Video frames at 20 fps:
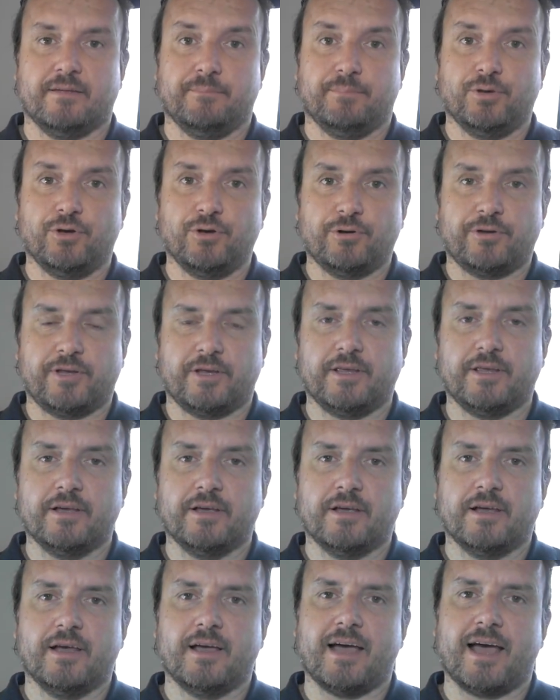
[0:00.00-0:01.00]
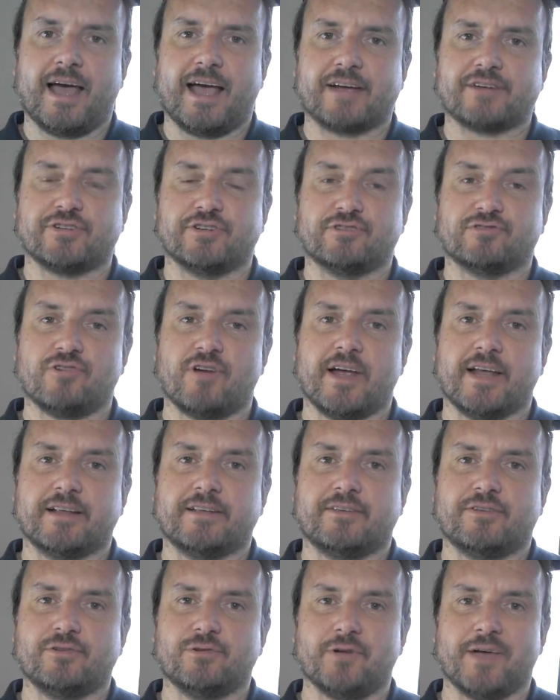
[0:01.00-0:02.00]
beauty, actually trying
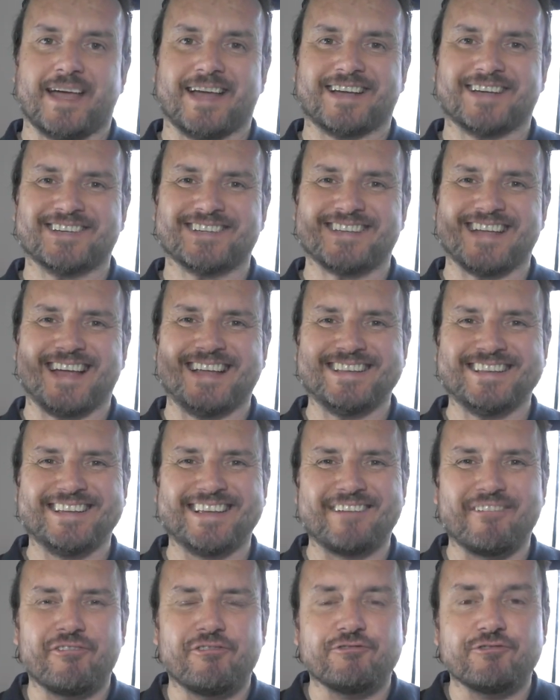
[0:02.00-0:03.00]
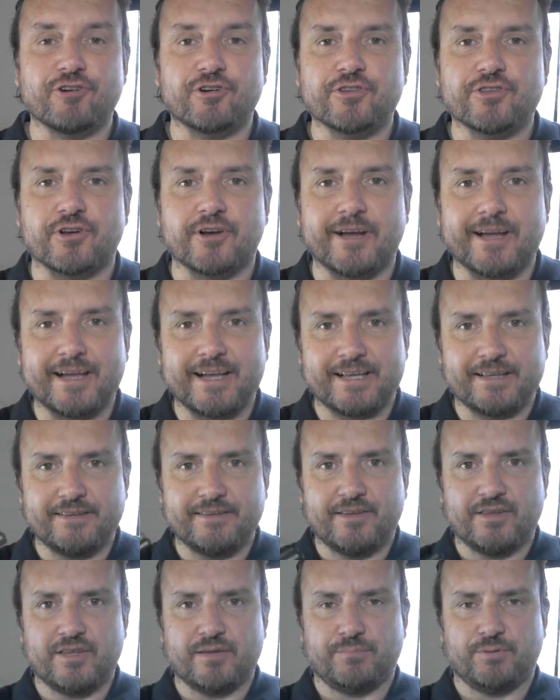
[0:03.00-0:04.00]
to extend further
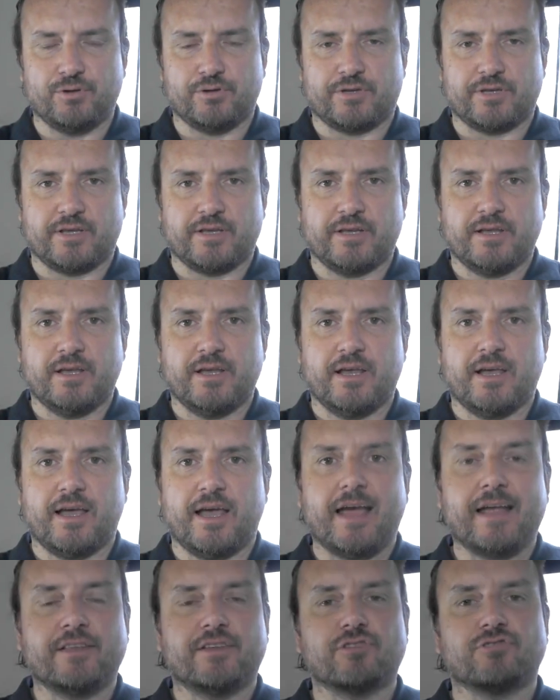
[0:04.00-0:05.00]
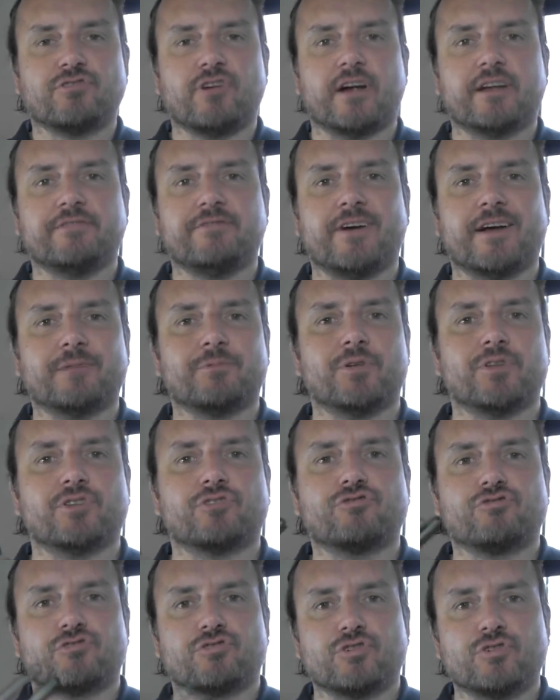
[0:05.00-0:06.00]
into the beauty and to try and find what the
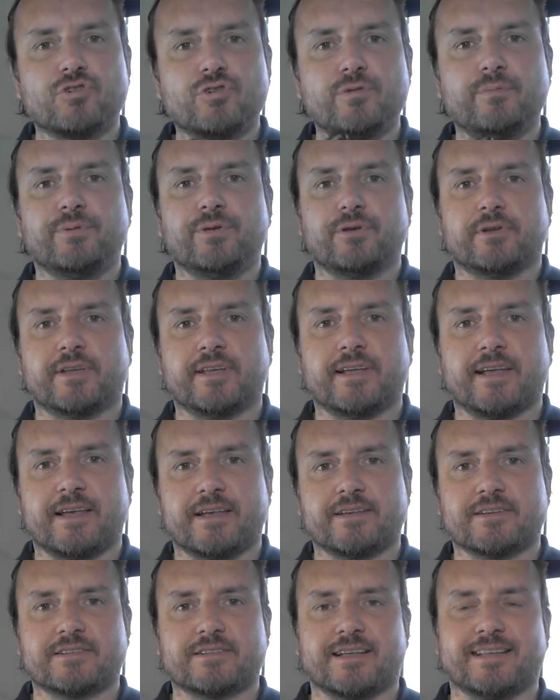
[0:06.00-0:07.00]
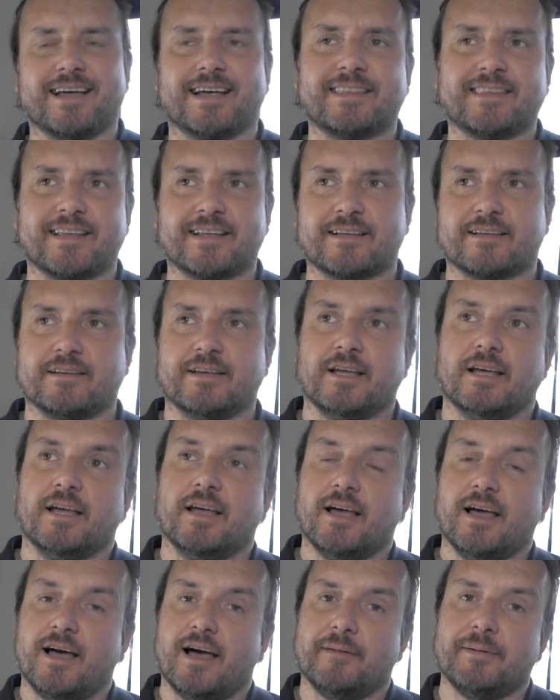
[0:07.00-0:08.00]
true beauty is. And I think,
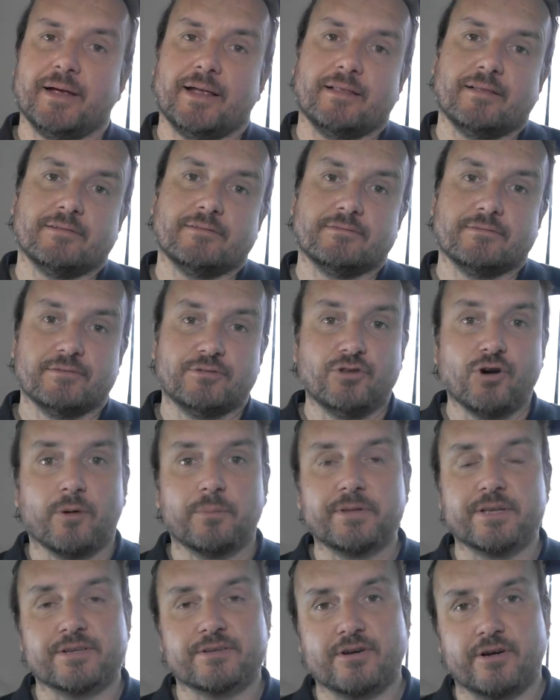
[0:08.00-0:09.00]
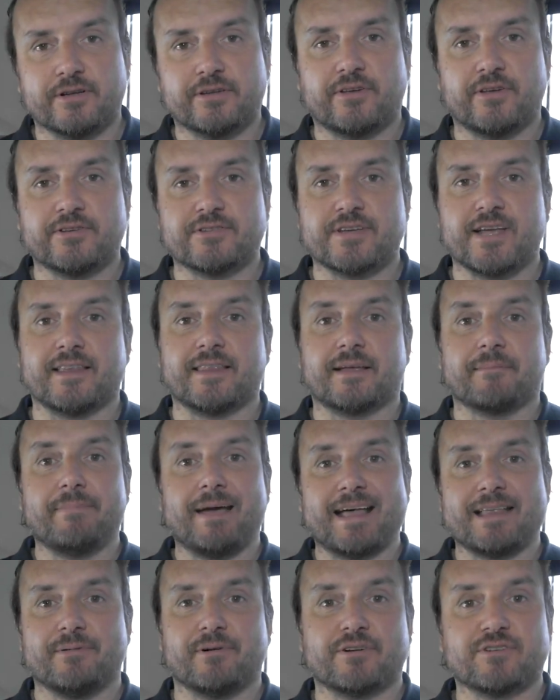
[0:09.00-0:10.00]
I mean, nobody's going to say anything
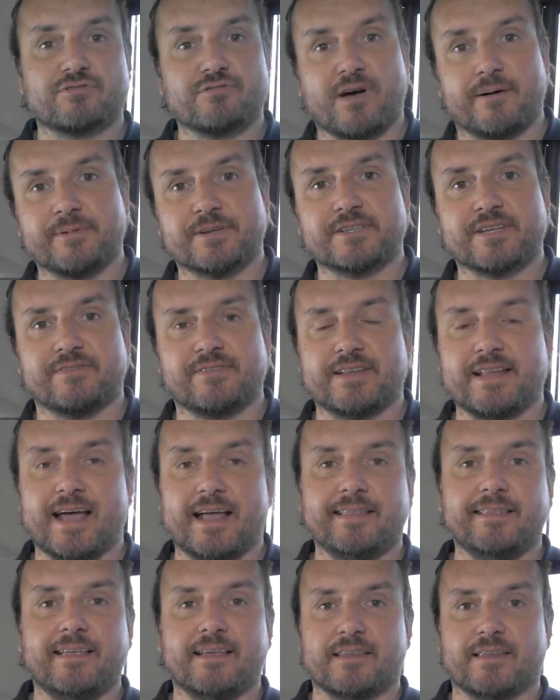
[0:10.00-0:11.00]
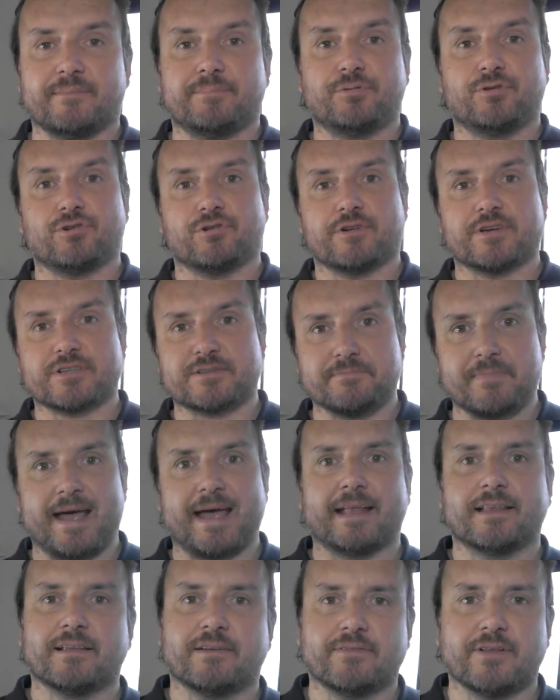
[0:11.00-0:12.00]
bad about Swami Sivananda, the purest
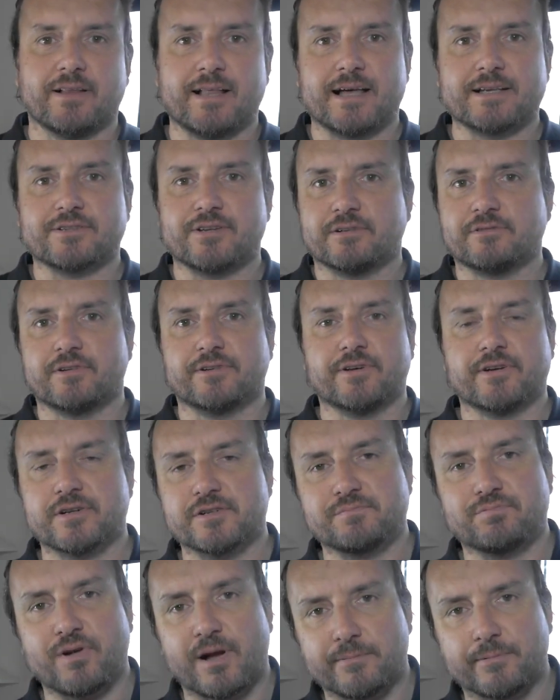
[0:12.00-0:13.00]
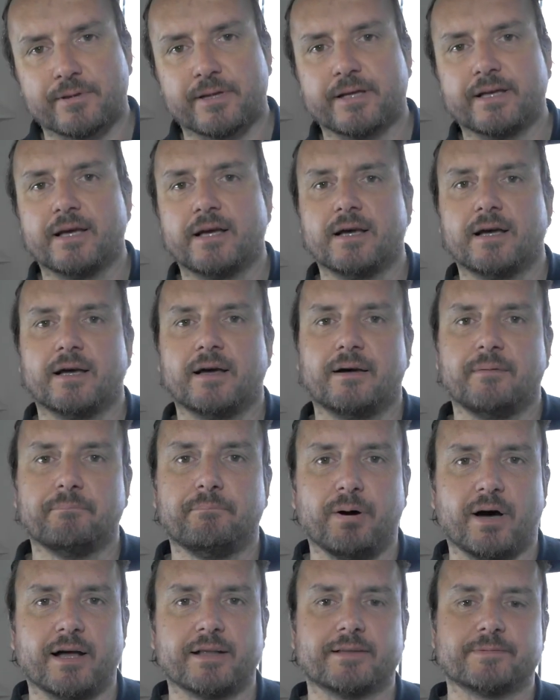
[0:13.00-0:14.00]
man of the last 100 years, probably.
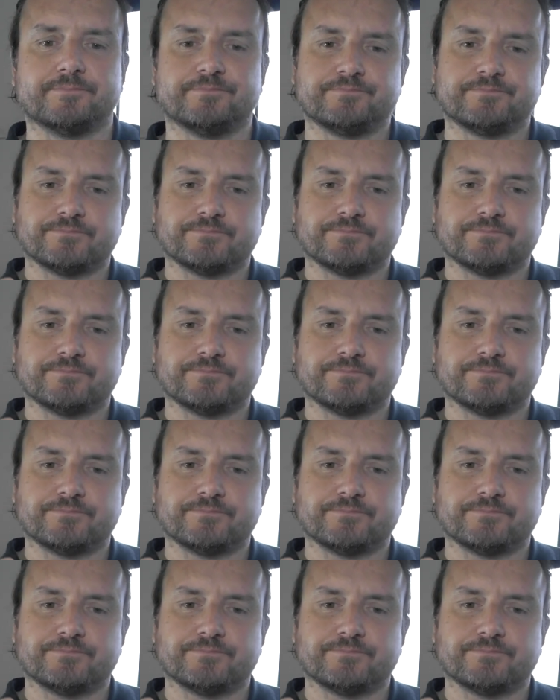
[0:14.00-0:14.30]
But